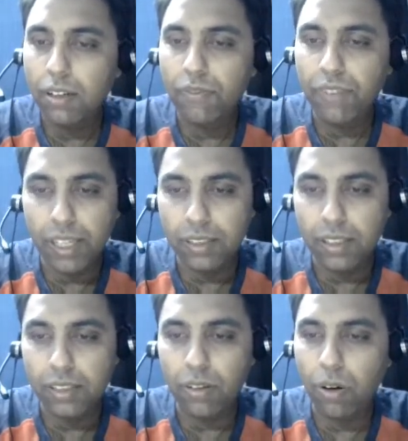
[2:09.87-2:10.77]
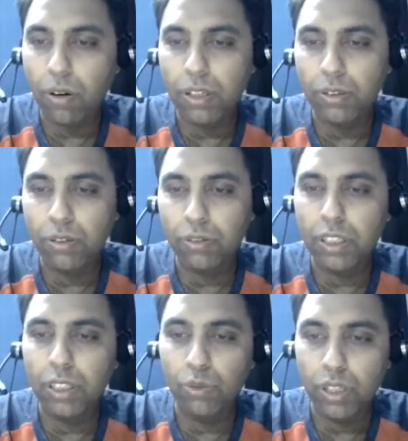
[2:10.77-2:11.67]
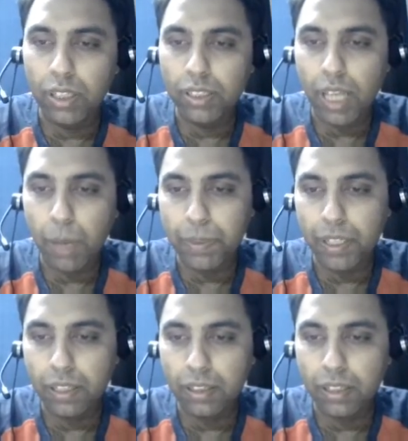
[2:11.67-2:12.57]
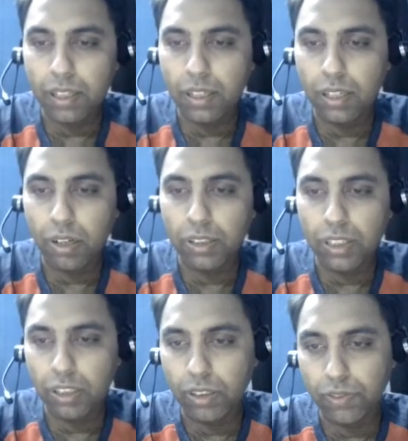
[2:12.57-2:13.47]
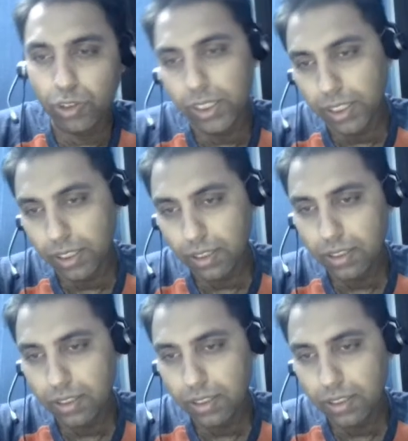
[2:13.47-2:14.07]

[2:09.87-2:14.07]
phrases or 3 words appearing consecutive to each other.